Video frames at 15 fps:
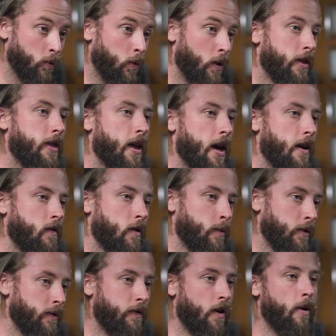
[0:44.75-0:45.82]
with that from a
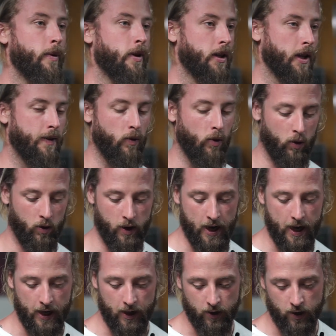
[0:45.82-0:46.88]
farming level,
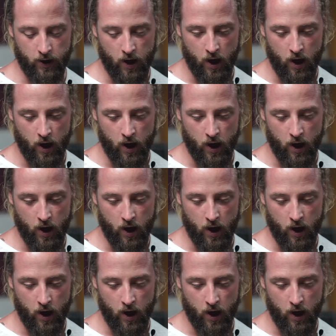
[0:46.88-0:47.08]
and